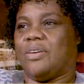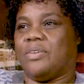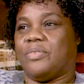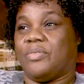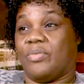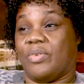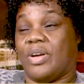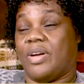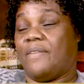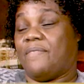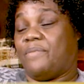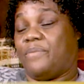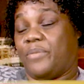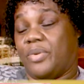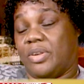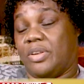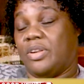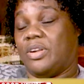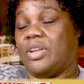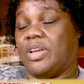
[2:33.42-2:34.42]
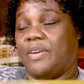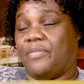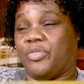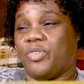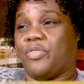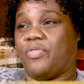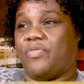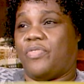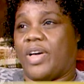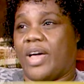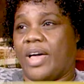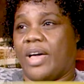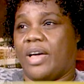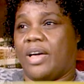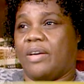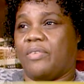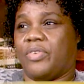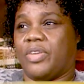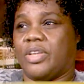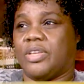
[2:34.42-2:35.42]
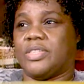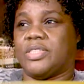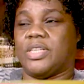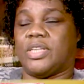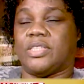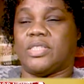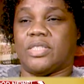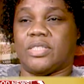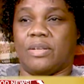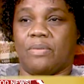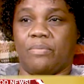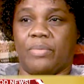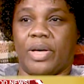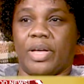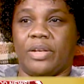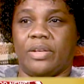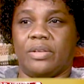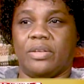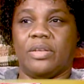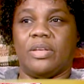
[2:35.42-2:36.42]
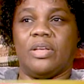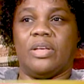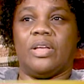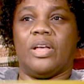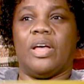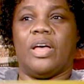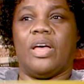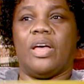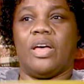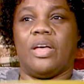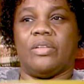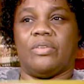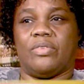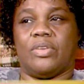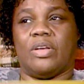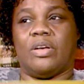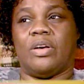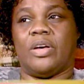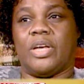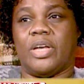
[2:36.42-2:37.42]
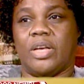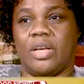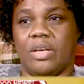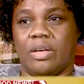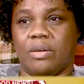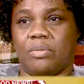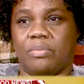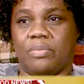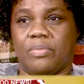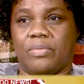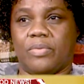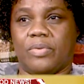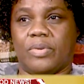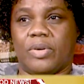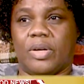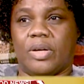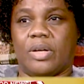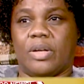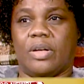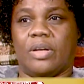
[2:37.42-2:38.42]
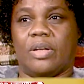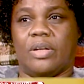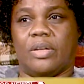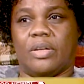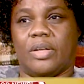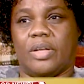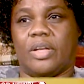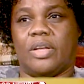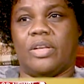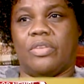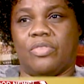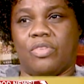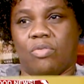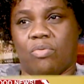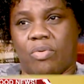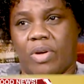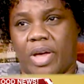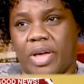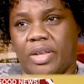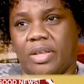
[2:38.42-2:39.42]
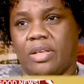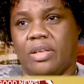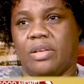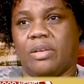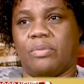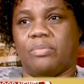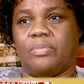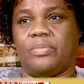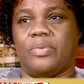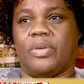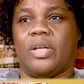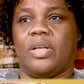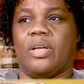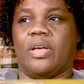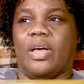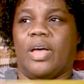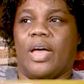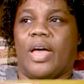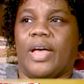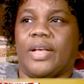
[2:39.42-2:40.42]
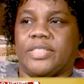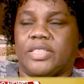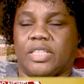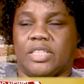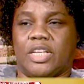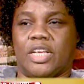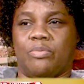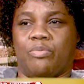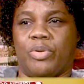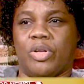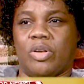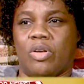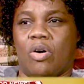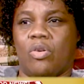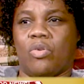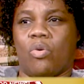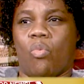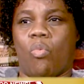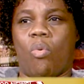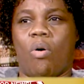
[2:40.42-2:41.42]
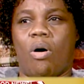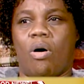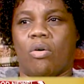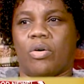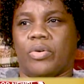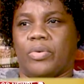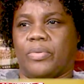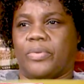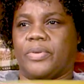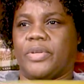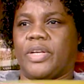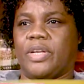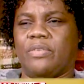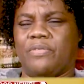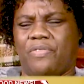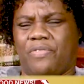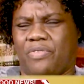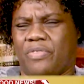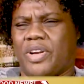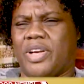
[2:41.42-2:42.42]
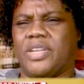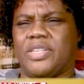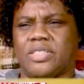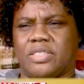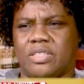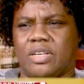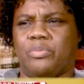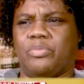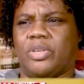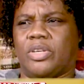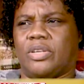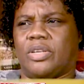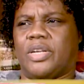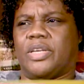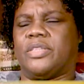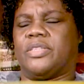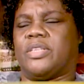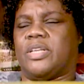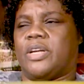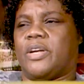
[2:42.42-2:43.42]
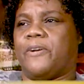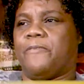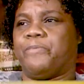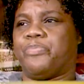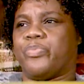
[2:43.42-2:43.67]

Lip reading: Around a little after 5, he said somebody had a hip, in the right hip, and so they'd been on a walker, and phrased something like that.